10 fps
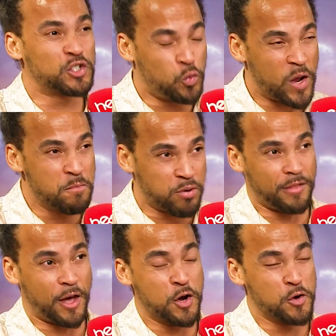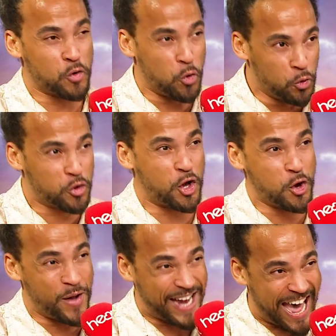a twin brother who's
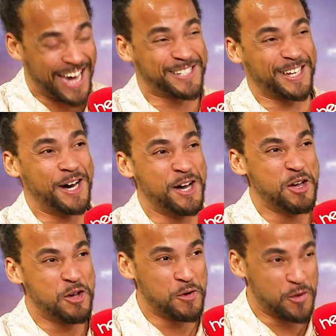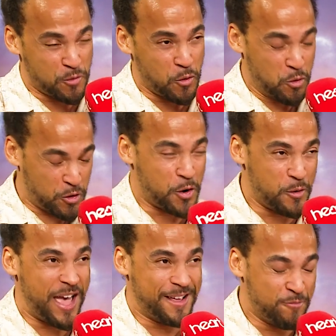also an actor who's
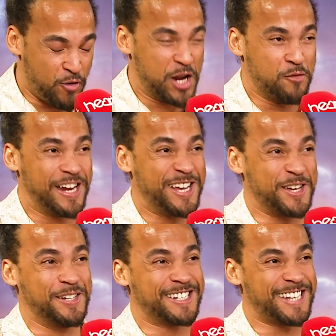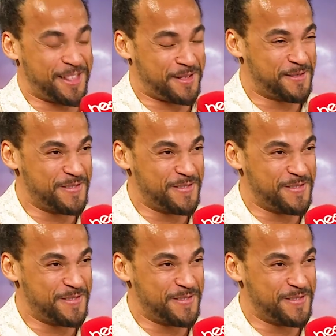also really, really good. That's